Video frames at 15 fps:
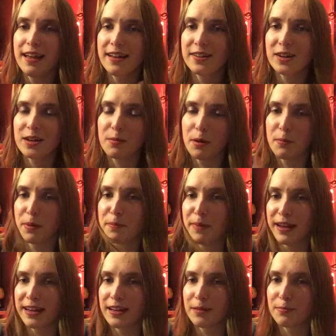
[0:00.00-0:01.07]
I talk about my
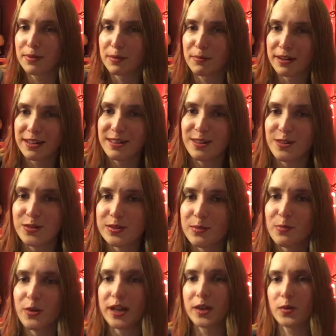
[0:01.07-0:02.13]
makeup and my clothes.
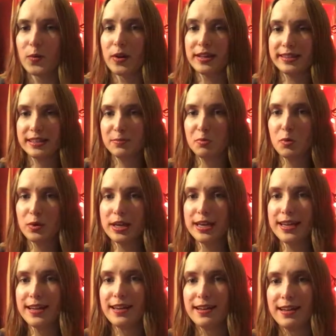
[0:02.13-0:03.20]
I'm wearing quite
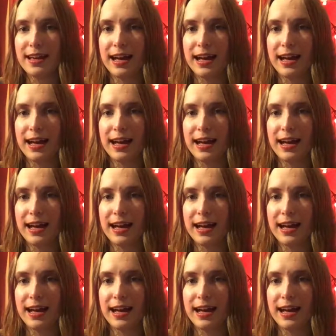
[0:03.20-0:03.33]
spooky.